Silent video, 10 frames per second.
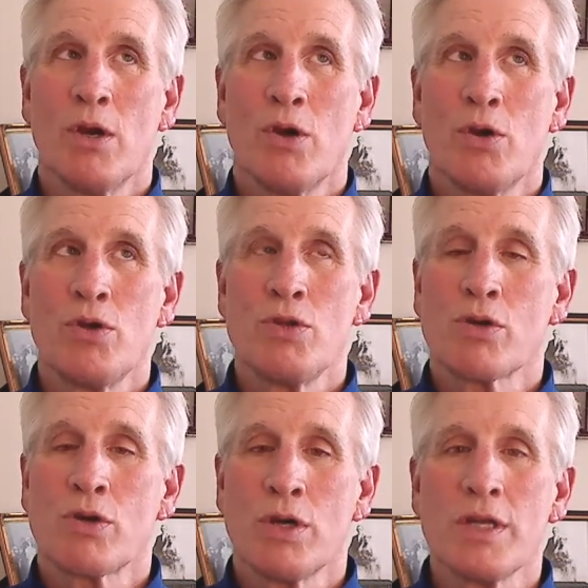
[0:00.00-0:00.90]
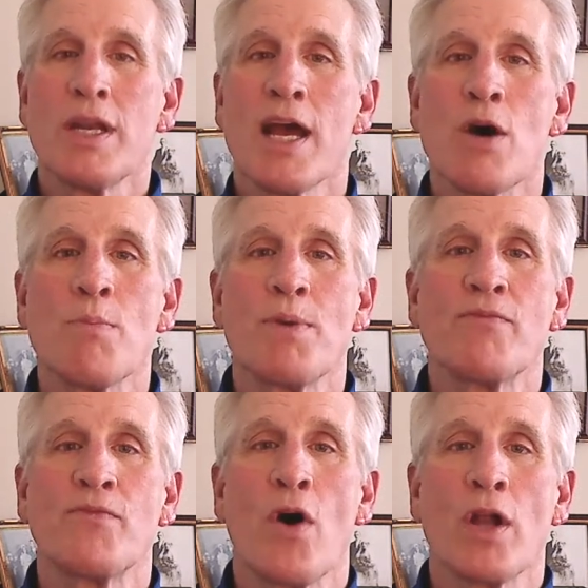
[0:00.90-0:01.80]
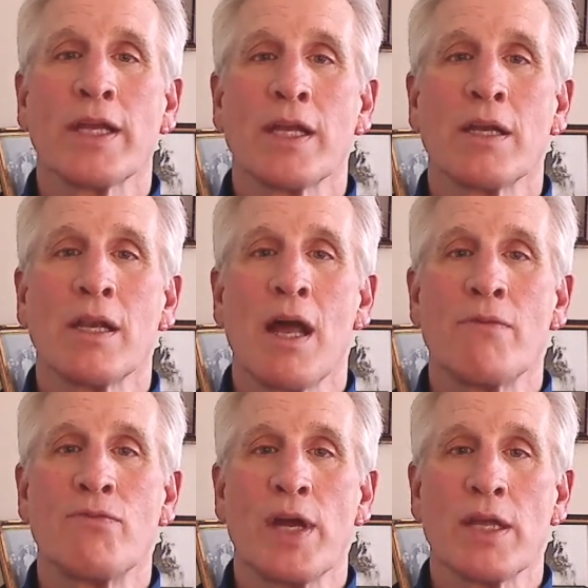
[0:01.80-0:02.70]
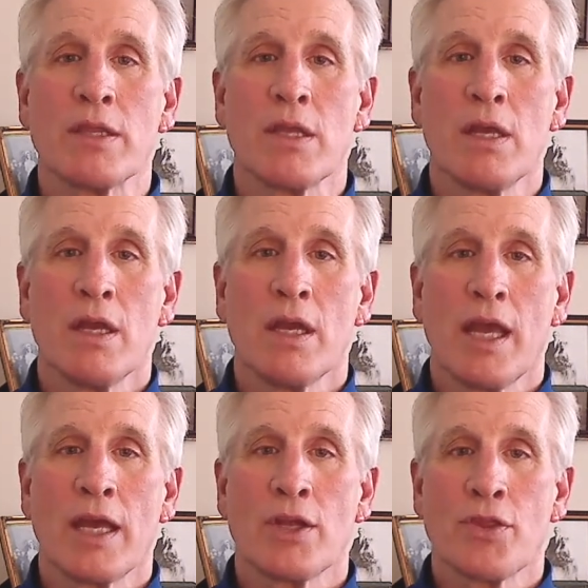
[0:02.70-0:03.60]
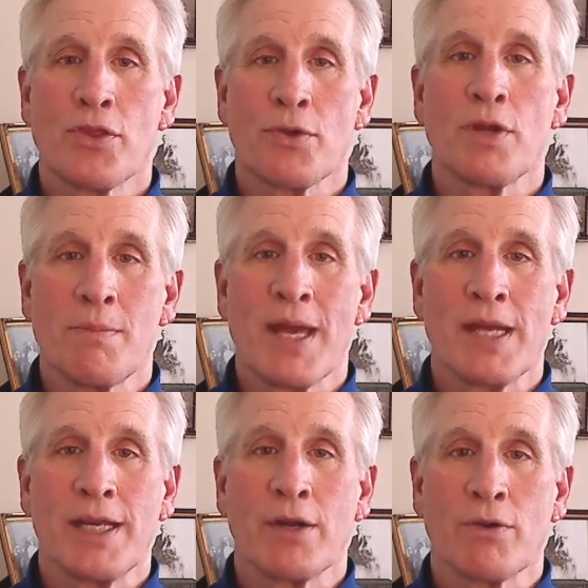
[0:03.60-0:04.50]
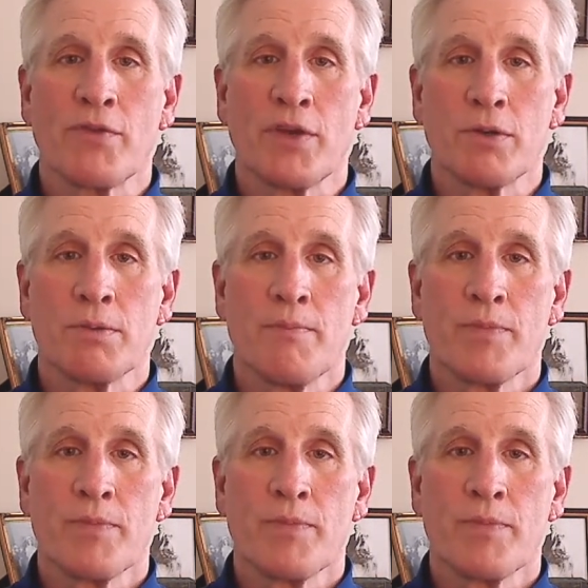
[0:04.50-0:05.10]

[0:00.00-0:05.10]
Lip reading: who you couldn't help but falling in love with in a 30-minute interview.